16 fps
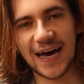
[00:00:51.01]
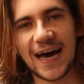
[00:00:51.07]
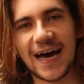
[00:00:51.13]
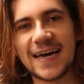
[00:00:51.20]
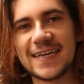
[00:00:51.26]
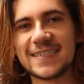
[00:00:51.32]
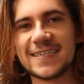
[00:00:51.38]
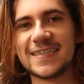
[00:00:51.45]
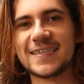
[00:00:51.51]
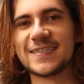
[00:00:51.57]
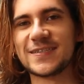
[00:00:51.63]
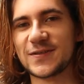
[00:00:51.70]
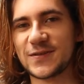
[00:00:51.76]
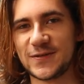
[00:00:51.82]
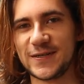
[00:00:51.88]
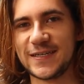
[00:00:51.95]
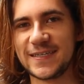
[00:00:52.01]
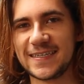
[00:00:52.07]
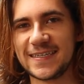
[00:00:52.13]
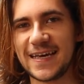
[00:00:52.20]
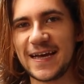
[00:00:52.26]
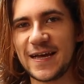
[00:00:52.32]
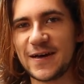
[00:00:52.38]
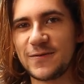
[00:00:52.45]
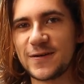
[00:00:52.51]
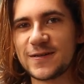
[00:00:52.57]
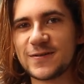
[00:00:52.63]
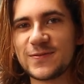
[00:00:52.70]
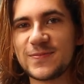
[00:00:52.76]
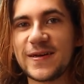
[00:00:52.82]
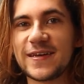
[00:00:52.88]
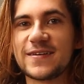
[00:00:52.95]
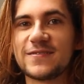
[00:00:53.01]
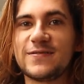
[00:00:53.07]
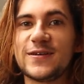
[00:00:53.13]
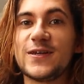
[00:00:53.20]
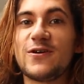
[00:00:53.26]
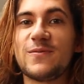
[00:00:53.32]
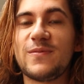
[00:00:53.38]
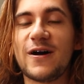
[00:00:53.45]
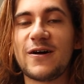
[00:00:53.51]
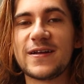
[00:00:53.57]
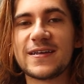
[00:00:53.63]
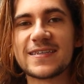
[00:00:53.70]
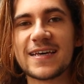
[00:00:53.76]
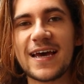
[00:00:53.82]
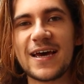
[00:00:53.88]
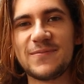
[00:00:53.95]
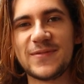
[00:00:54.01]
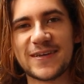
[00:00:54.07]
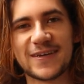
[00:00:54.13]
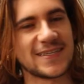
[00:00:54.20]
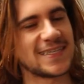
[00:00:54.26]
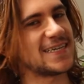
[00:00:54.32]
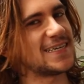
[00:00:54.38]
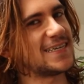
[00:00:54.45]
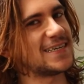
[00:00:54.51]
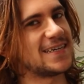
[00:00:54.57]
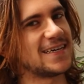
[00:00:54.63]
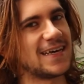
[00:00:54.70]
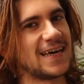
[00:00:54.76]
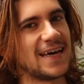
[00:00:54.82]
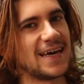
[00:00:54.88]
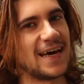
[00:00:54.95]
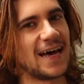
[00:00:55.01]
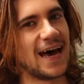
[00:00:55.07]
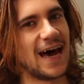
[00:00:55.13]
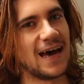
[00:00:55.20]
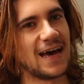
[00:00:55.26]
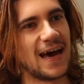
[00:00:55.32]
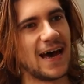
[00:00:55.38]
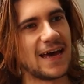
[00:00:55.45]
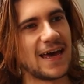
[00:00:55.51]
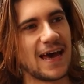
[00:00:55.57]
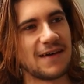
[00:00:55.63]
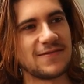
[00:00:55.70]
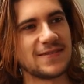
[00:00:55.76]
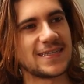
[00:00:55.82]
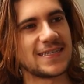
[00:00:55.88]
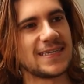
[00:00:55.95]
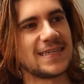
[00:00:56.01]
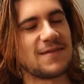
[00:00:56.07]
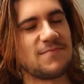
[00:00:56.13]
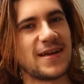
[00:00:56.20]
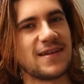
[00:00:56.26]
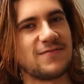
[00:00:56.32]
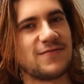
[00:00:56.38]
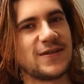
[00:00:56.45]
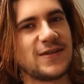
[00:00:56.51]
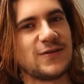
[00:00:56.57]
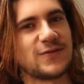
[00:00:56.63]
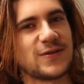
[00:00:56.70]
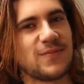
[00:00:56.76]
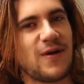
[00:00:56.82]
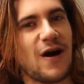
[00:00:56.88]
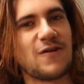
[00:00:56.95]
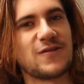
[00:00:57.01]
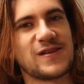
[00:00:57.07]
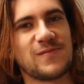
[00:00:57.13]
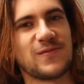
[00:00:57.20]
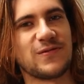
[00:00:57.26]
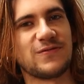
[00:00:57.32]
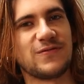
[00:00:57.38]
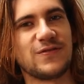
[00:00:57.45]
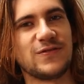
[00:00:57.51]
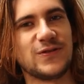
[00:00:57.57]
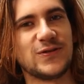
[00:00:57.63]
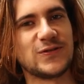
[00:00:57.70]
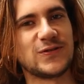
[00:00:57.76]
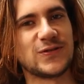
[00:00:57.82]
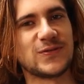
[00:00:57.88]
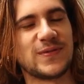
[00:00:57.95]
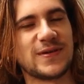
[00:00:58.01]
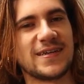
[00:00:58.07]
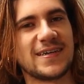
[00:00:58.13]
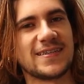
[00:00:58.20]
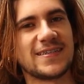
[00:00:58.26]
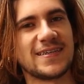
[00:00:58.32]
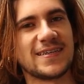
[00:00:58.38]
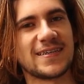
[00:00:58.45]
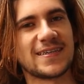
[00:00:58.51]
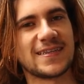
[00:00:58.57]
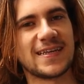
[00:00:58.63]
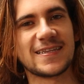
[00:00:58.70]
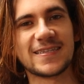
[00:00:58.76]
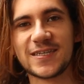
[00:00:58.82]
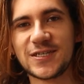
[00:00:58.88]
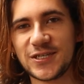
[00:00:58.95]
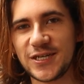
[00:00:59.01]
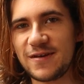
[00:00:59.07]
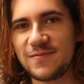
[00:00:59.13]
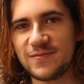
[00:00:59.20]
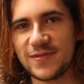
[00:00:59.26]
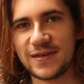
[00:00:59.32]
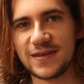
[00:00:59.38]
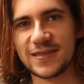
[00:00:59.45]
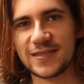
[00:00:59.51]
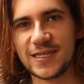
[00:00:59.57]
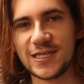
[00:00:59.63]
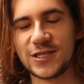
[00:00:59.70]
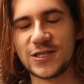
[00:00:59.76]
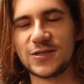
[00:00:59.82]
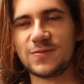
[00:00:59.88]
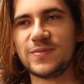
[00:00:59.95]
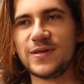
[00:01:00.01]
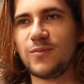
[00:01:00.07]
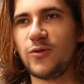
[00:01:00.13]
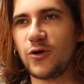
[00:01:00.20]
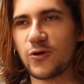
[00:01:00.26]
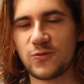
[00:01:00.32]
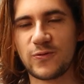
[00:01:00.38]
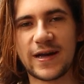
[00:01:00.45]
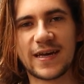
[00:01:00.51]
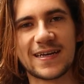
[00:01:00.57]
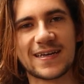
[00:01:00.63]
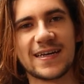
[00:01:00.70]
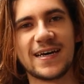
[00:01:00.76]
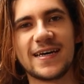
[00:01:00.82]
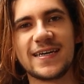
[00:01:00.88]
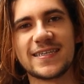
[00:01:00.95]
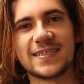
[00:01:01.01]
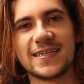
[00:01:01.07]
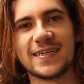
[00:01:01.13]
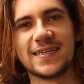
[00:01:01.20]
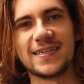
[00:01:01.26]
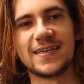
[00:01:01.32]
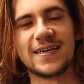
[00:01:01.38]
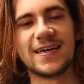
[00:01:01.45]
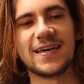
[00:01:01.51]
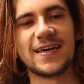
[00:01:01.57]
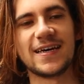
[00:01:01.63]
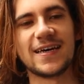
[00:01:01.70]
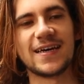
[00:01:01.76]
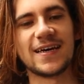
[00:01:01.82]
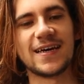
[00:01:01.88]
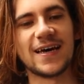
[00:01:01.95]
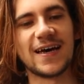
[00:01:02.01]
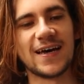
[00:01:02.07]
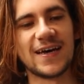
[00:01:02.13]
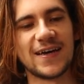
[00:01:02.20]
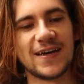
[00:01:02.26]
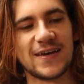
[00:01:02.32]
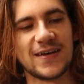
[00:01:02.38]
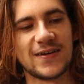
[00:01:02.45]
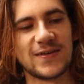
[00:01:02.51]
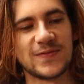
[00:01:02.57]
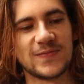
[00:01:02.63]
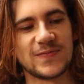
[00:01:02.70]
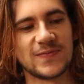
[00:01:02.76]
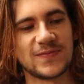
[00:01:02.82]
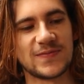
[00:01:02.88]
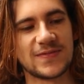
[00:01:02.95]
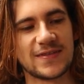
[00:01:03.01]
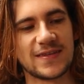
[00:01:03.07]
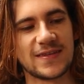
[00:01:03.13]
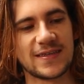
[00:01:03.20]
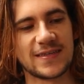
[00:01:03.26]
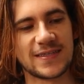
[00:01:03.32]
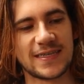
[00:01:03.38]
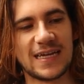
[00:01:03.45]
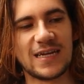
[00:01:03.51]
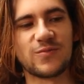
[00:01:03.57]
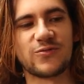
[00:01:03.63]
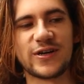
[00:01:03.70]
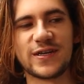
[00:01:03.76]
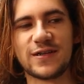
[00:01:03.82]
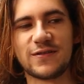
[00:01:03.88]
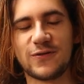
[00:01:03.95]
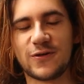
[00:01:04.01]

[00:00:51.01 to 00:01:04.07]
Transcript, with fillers: I think it's crazy, and I wanted to make a video about it because I haven't seen that many videos about him on YouTube, and I think that's a shame because he should be more recognized and celebrated